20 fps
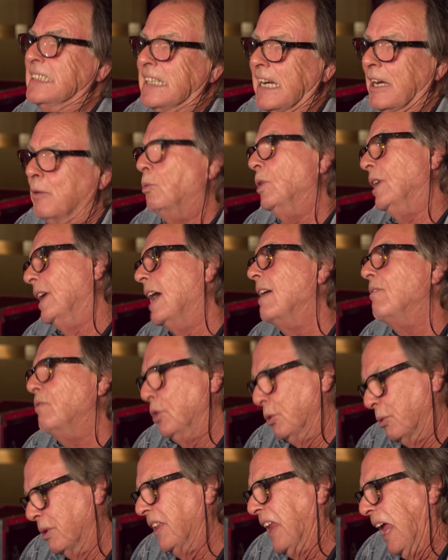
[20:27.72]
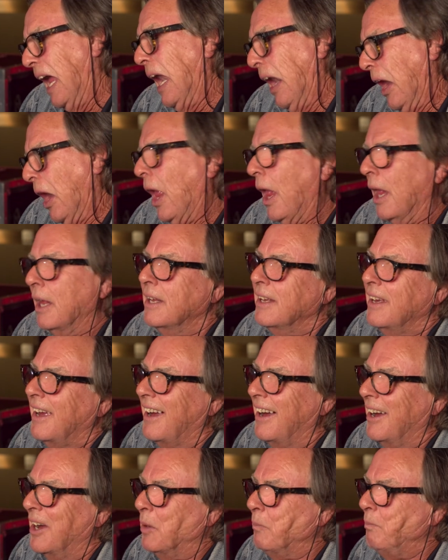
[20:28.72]
and we love you and that.
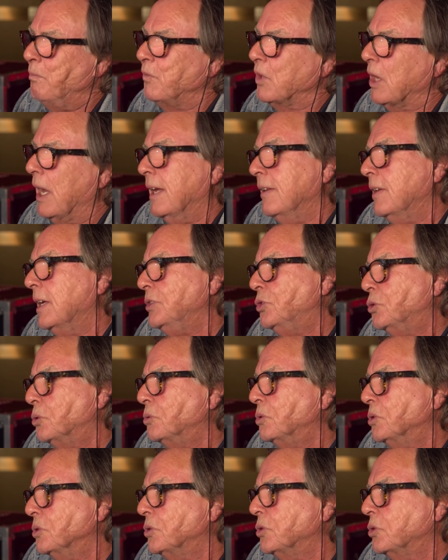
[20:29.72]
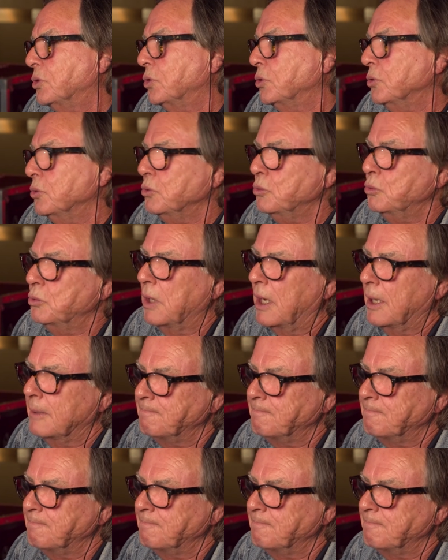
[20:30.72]
And they took us to